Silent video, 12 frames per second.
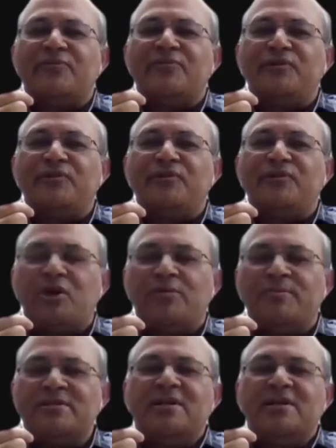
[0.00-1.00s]
network
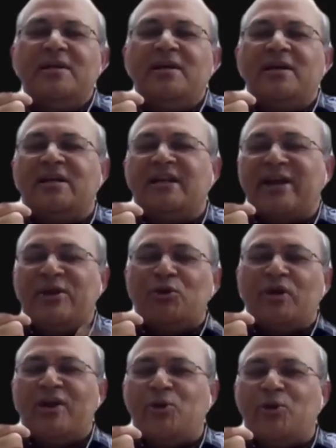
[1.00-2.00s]
economies, trying
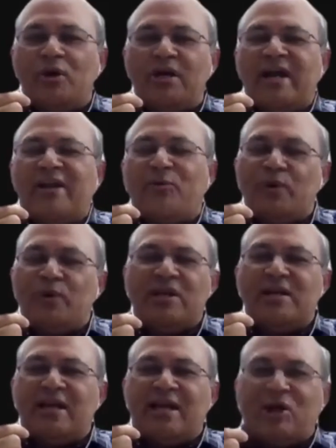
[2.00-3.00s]
to get to a kind of
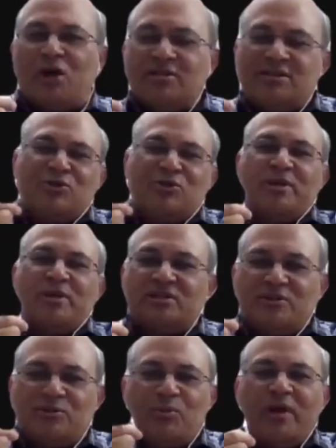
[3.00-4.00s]
winner take all
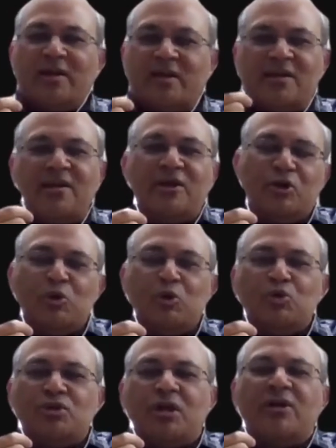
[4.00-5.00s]
situation where
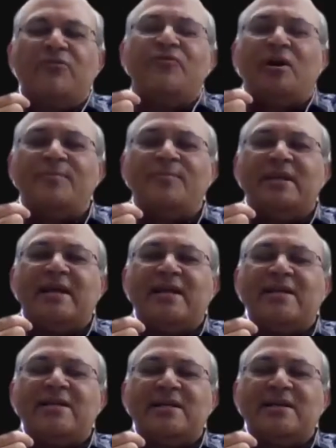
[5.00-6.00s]
you sort of
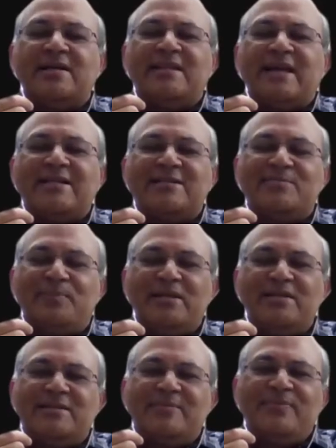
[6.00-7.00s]
dominate that
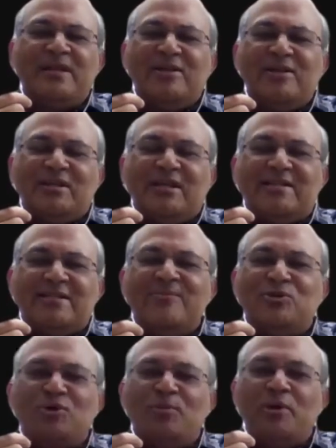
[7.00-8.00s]
space. So that
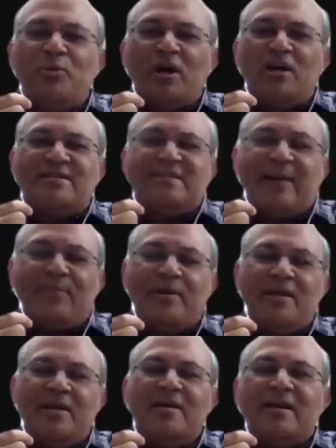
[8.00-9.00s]
seems to be what's
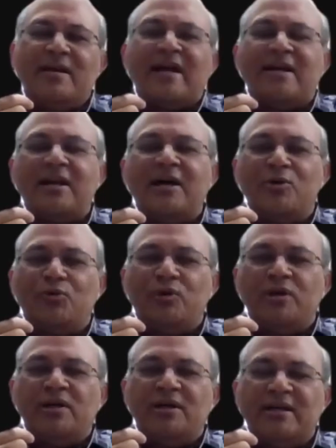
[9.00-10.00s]
happening right now
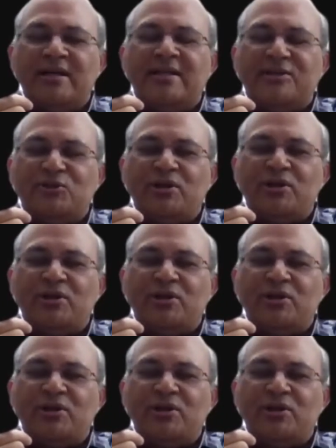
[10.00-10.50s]
in